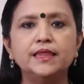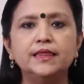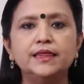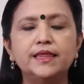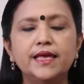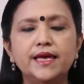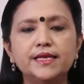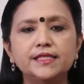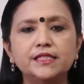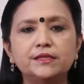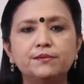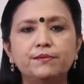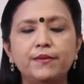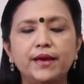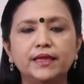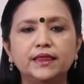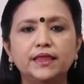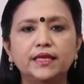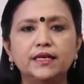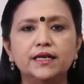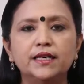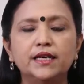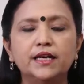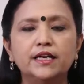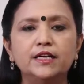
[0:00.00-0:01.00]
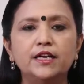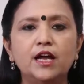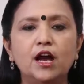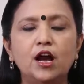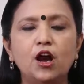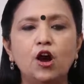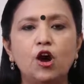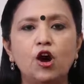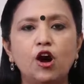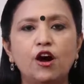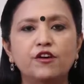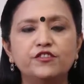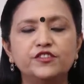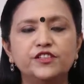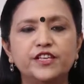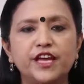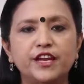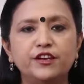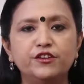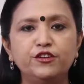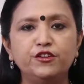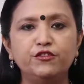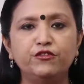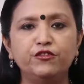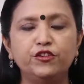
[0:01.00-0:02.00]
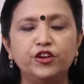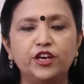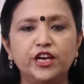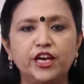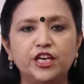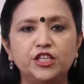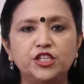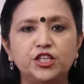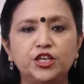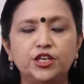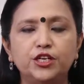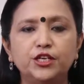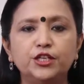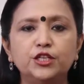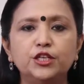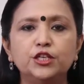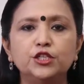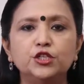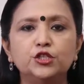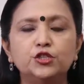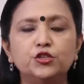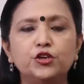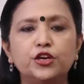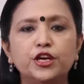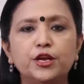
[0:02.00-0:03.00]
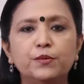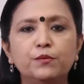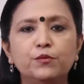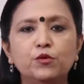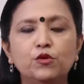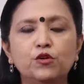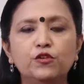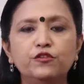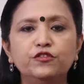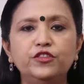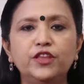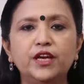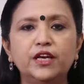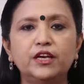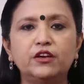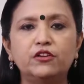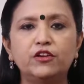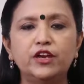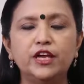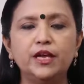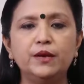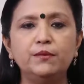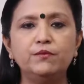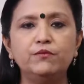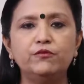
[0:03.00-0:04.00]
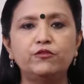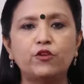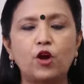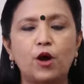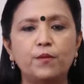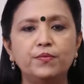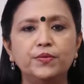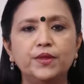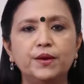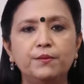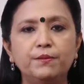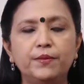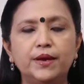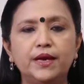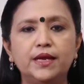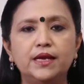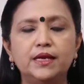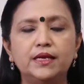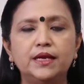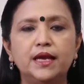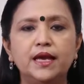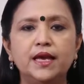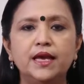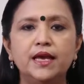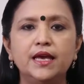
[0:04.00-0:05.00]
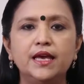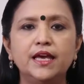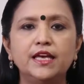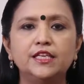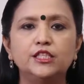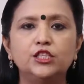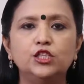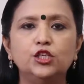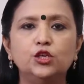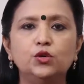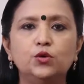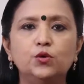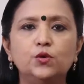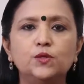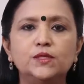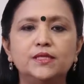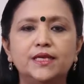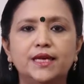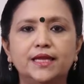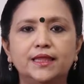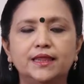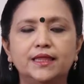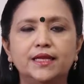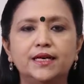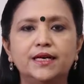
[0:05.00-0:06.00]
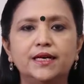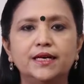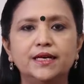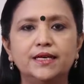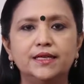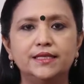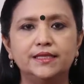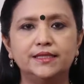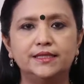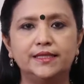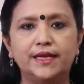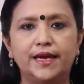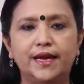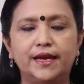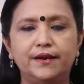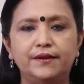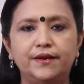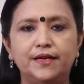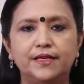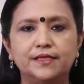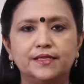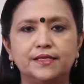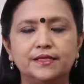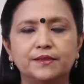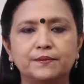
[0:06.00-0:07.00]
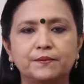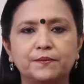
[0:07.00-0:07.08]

This method of centrifugation to remove the cream from the milk is used in the dairies.